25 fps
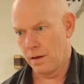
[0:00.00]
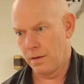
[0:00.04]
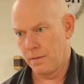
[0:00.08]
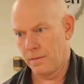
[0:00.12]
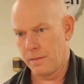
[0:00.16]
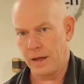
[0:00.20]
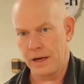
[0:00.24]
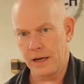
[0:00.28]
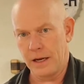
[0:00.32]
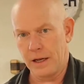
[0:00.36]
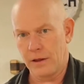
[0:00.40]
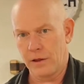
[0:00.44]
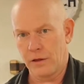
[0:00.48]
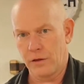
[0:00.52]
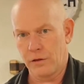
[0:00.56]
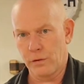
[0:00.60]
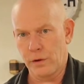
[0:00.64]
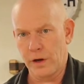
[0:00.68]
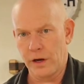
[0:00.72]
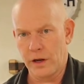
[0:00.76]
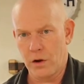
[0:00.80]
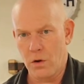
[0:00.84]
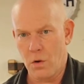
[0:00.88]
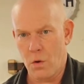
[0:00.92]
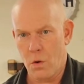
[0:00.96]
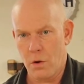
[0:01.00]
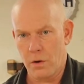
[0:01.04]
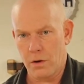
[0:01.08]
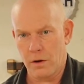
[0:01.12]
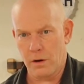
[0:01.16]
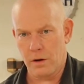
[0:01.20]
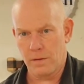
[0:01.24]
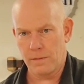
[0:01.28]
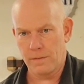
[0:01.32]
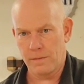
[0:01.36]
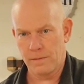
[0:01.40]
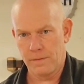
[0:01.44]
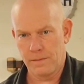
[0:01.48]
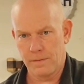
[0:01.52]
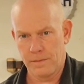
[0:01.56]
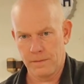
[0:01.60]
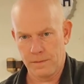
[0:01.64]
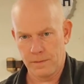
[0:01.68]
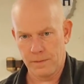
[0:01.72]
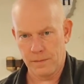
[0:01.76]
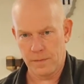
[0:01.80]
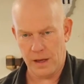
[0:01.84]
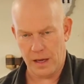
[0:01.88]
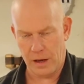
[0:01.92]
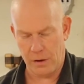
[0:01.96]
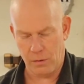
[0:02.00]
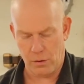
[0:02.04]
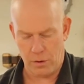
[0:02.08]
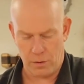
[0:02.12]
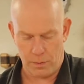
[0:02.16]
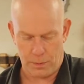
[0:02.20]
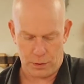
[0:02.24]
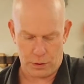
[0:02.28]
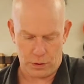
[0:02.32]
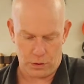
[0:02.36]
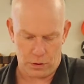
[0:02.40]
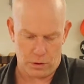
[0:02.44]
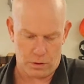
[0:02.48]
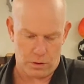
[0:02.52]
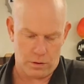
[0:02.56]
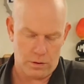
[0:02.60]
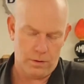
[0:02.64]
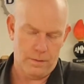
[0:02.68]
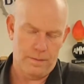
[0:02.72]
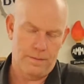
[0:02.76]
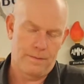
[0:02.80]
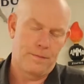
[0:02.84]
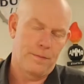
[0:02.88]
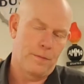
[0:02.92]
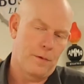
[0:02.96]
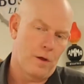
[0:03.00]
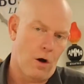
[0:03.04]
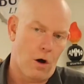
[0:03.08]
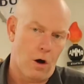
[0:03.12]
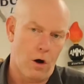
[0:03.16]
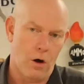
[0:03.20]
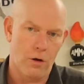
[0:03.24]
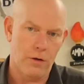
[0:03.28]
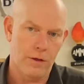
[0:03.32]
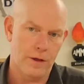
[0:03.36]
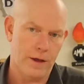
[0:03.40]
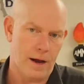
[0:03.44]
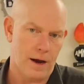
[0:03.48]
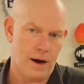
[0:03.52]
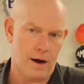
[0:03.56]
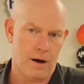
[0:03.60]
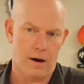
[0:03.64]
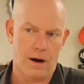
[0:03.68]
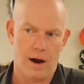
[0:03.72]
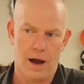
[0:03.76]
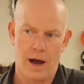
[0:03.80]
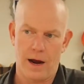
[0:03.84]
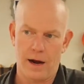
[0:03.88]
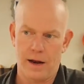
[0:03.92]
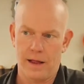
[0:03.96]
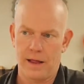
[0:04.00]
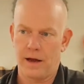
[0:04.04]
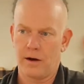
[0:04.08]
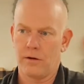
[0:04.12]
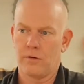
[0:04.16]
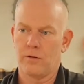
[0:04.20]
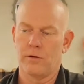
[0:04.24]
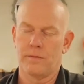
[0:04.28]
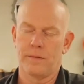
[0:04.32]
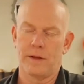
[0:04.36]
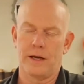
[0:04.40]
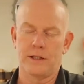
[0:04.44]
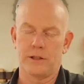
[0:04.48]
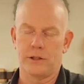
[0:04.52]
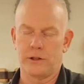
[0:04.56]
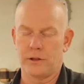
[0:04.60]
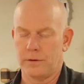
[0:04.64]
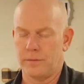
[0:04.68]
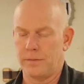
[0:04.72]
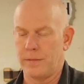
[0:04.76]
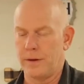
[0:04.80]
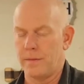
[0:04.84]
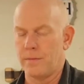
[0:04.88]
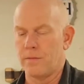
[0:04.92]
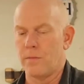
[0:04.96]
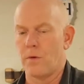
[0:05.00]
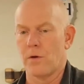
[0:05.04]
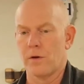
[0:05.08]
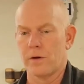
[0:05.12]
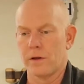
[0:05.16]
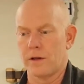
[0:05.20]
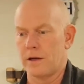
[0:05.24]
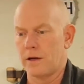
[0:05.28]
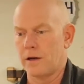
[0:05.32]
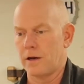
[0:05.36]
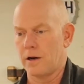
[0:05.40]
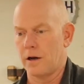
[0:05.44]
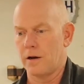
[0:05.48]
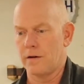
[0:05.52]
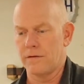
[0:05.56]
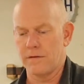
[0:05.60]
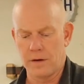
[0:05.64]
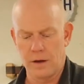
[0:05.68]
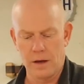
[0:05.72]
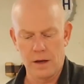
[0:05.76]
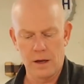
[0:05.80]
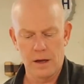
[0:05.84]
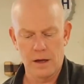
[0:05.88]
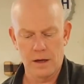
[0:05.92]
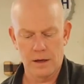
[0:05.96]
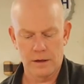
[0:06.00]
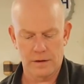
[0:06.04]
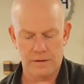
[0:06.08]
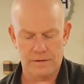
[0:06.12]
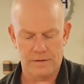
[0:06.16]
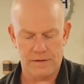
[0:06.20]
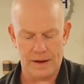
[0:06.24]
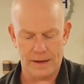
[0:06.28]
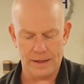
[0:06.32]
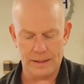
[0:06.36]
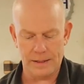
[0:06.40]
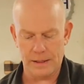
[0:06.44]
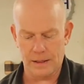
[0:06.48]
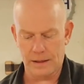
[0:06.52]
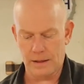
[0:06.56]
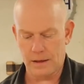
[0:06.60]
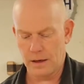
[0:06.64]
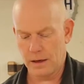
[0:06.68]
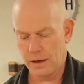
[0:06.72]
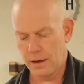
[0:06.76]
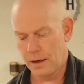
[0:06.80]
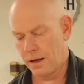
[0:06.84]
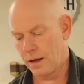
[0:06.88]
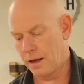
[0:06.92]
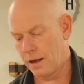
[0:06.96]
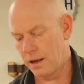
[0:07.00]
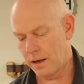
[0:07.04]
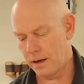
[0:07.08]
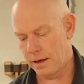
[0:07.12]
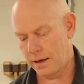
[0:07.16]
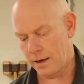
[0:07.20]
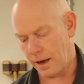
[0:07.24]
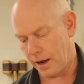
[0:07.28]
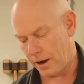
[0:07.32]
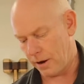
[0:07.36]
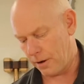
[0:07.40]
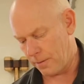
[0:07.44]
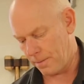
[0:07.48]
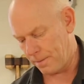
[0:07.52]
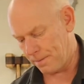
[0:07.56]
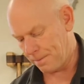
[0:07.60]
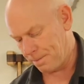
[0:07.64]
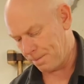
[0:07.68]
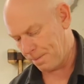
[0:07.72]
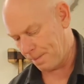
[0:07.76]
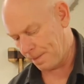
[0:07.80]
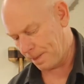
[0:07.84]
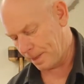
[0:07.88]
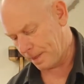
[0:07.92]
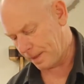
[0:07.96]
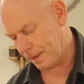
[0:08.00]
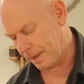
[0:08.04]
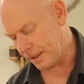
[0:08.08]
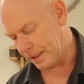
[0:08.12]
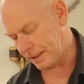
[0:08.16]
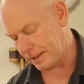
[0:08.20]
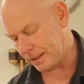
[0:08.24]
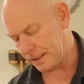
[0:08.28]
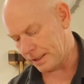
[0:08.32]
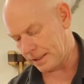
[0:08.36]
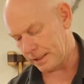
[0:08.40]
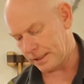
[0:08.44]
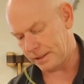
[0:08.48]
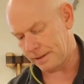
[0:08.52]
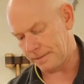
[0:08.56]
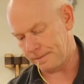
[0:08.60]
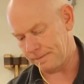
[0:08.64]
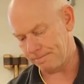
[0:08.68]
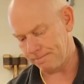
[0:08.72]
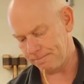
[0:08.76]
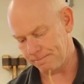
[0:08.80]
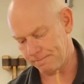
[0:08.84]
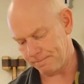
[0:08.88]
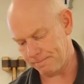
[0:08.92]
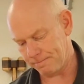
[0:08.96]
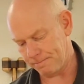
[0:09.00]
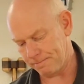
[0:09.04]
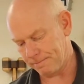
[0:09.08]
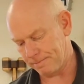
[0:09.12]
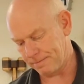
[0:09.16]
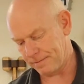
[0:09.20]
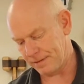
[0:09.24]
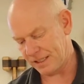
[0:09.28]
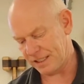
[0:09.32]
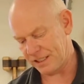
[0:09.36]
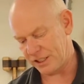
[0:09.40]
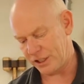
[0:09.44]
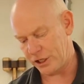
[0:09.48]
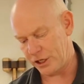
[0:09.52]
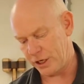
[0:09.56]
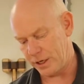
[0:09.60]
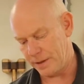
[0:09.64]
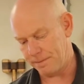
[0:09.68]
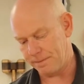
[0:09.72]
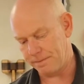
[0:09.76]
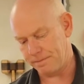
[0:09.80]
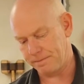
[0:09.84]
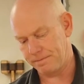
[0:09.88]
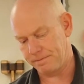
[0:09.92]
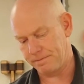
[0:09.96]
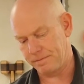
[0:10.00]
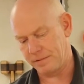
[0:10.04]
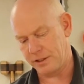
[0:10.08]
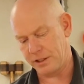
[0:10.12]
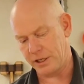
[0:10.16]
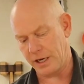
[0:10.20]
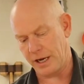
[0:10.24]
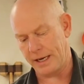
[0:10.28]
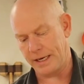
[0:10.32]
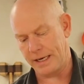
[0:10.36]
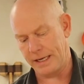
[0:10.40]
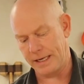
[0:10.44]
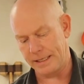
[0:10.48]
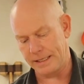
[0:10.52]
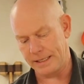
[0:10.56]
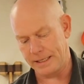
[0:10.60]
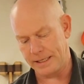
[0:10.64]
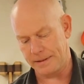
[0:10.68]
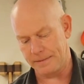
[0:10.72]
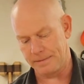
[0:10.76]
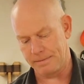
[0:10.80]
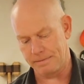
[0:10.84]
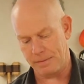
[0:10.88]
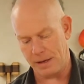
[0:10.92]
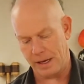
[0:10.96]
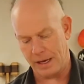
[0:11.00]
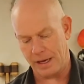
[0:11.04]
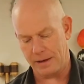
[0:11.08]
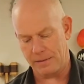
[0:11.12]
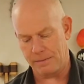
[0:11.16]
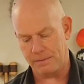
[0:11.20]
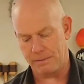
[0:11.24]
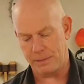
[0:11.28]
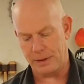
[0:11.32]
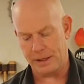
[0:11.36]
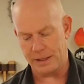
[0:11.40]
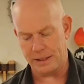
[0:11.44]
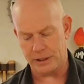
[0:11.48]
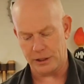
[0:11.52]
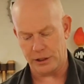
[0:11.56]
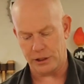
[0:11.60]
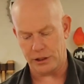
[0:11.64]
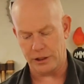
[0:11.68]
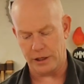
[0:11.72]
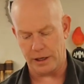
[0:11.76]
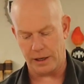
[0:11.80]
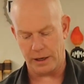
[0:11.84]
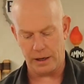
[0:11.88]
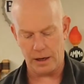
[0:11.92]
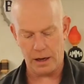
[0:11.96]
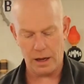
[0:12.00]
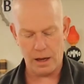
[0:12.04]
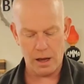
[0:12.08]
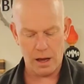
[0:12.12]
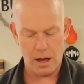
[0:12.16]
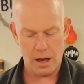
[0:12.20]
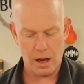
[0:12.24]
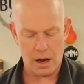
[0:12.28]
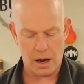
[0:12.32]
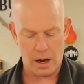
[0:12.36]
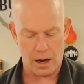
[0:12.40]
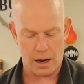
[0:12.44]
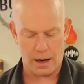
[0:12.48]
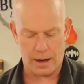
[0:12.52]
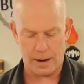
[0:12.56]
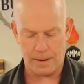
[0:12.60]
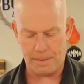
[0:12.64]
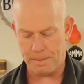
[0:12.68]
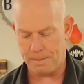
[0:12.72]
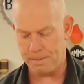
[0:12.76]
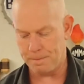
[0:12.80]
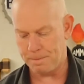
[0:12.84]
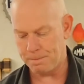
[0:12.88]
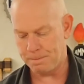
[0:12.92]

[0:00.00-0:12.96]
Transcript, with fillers: minute and three quarter, it will pull all the air out of that room. That should be more than enough to vent it. Now, this is cheap Chinesium made piece of shit. Uh,